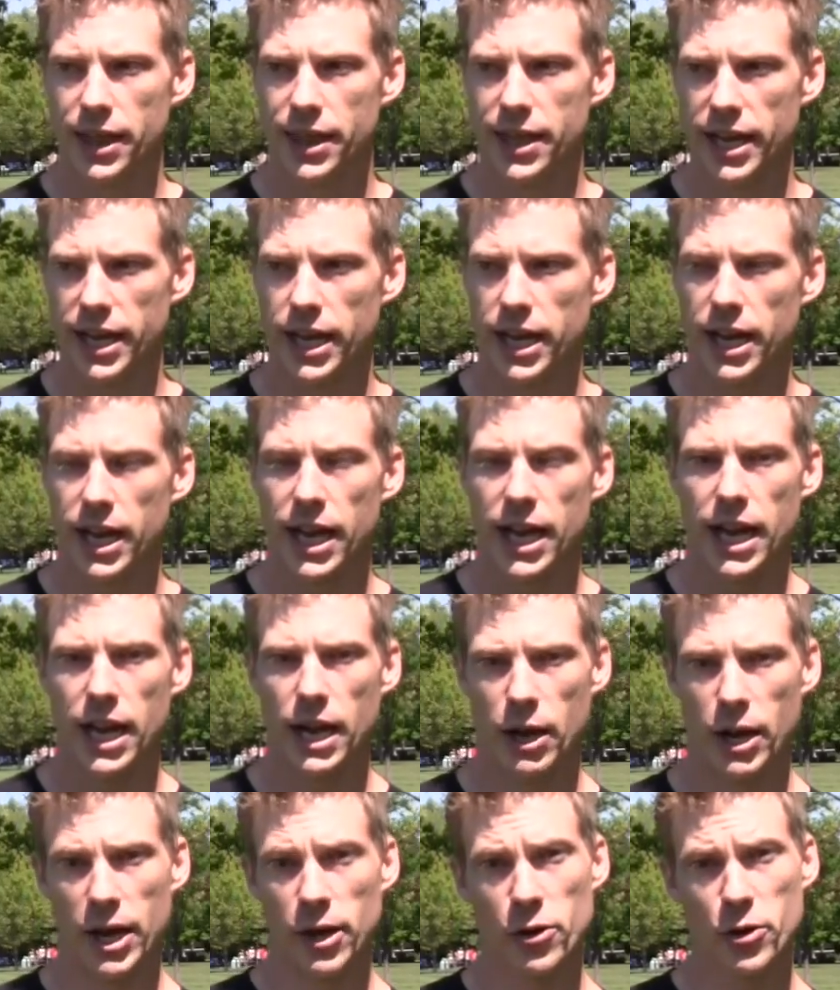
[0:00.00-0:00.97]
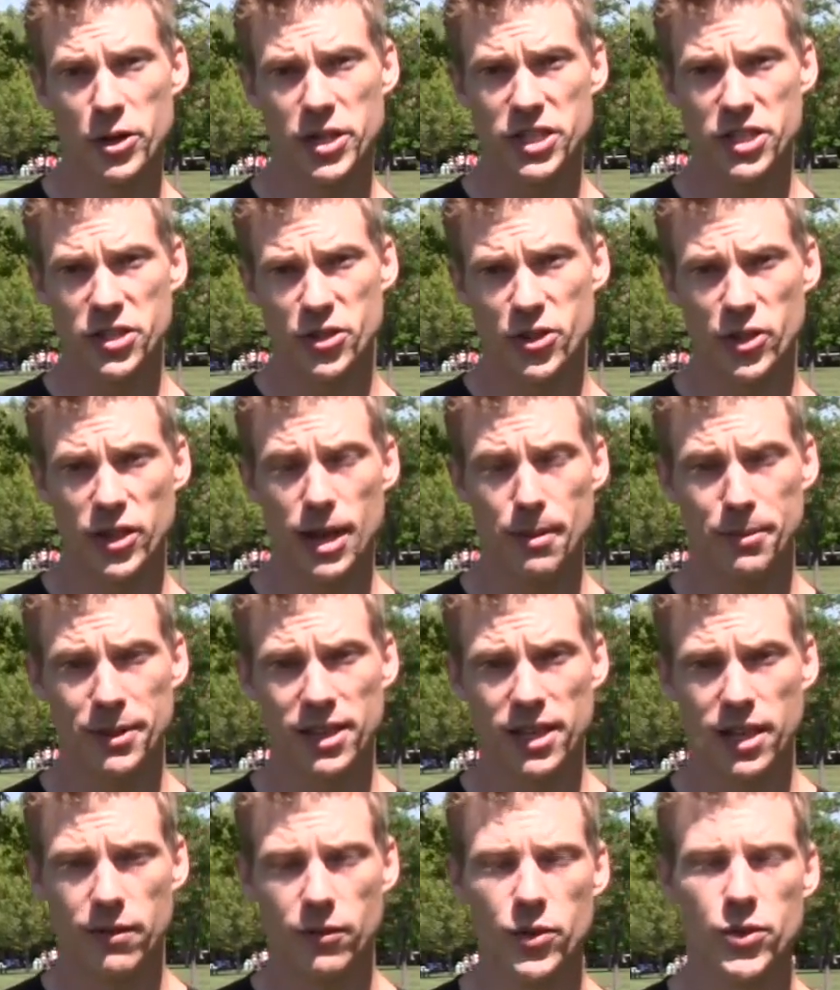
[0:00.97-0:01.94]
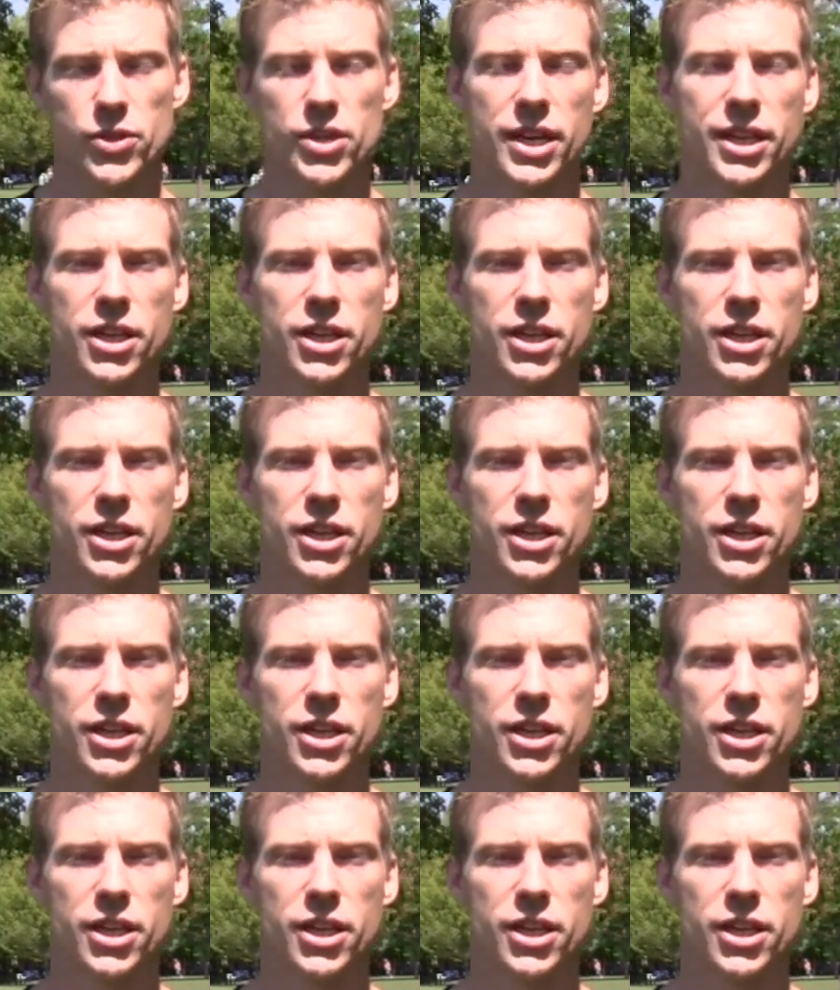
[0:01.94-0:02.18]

that it increases your leptin levels,